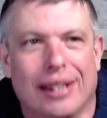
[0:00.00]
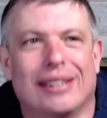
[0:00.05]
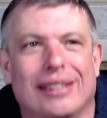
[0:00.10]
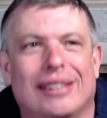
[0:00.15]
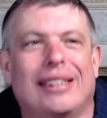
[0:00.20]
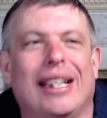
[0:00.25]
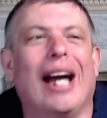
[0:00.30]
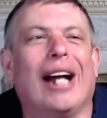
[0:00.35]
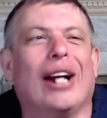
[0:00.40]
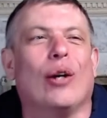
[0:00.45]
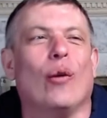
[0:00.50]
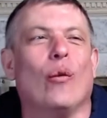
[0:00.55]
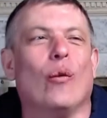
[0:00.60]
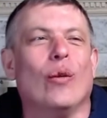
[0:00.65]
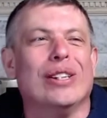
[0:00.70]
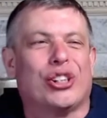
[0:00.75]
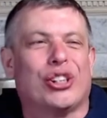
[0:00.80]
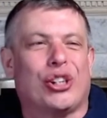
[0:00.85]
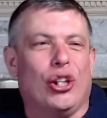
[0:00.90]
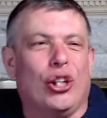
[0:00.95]
Second
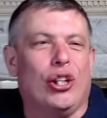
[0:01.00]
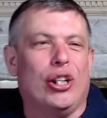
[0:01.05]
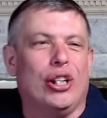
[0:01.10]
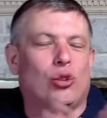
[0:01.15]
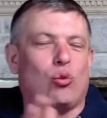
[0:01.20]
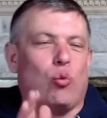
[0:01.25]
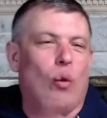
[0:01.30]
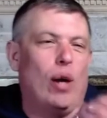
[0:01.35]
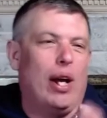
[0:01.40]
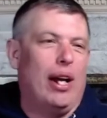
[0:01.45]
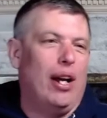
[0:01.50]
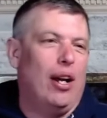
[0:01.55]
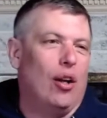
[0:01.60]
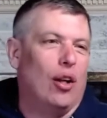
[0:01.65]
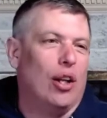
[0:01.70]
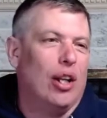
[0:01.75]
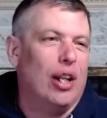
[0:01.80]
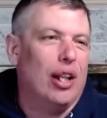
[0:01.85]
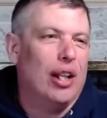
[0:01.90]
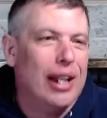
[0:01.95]
one's good as
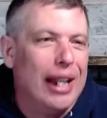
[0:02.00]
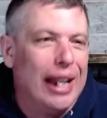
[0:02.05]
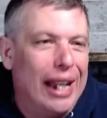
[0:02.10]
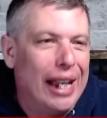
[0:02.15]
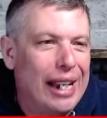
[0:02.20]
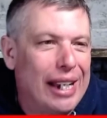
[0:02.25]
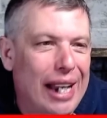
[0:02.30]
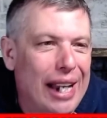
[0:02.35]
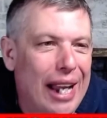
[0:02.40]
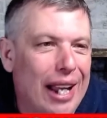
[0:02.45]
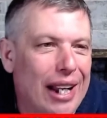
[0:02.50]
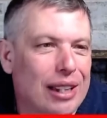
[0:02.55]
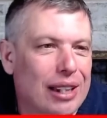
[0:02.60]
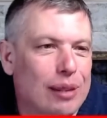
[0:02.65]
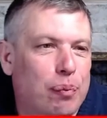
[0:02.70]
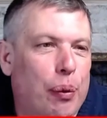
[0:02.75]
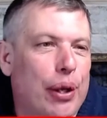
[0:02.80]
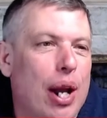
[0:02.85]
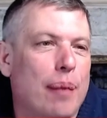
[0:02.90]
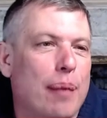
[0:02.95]
well. Indiana's
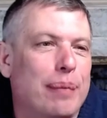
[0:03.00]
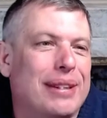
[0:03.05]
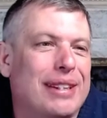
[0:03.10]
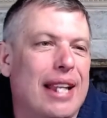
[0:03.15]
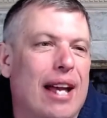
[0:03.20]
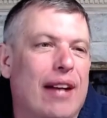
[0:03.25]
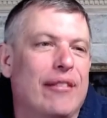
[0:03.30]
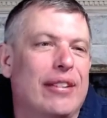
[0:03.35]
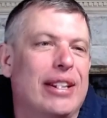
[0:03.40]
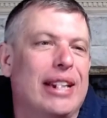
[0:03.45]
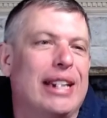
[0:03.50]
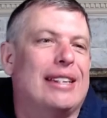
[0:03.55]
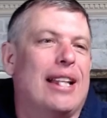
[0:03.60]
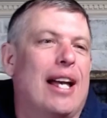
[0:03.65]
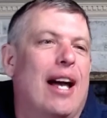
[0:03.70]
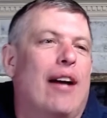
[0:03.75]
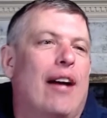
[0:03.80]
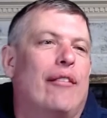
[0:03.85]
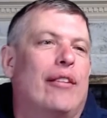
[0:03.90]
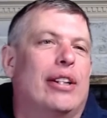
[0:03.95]
put up
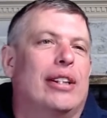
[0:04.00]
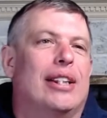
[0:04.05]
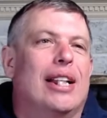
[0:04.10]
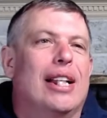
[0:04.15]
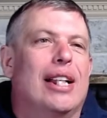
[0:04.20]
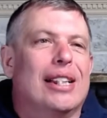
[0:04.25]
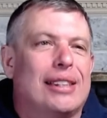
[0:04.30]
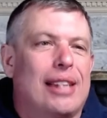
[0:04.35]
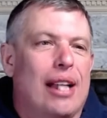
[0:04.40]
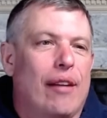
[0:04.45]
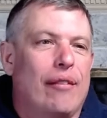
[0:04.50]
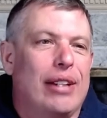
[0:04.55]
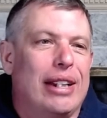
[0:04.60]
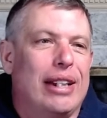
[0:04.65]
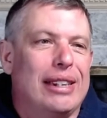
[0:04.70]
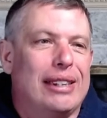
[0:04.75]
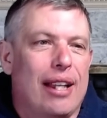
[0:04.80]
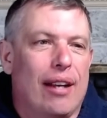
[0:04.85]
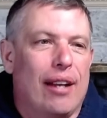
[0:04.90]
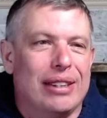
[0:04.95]
77,
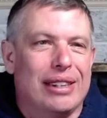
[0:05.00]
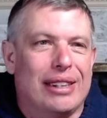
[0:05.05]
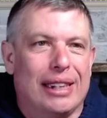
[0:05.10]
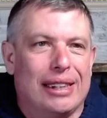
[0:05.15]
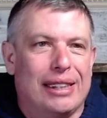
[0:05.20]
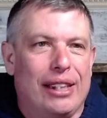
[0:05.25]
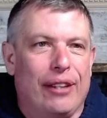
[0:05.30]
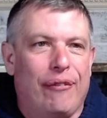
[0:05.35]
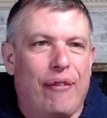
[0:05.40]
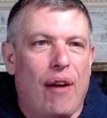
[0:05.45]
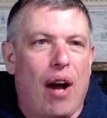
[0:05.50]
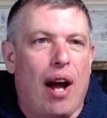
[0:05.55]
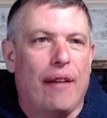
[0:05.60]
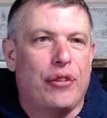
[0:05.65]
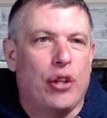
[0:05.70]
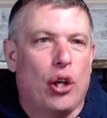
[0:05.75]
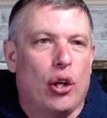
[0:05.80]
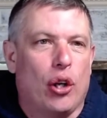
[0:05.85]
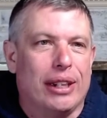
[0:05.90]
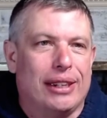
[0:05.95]
77, 65,
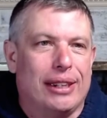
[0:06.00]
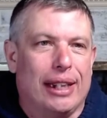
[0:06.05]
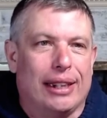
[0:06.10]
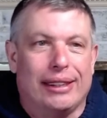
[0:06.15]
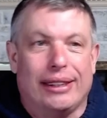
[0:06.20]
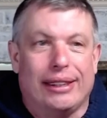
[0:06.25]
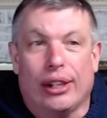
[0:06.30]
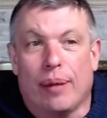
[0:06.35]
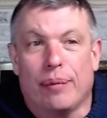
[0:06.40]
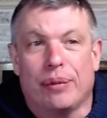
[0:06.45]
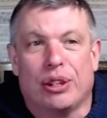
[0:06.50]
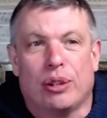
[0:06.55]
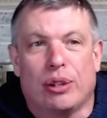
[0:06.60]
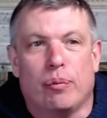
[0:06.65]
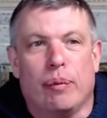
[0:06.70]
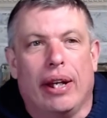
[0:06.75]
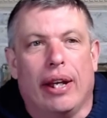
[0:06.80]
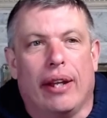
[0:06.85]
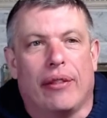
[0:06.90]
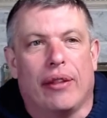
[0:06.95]
36. Here comes
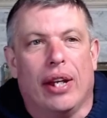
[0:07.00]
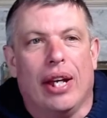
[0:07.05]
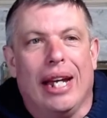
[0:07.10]
Smith.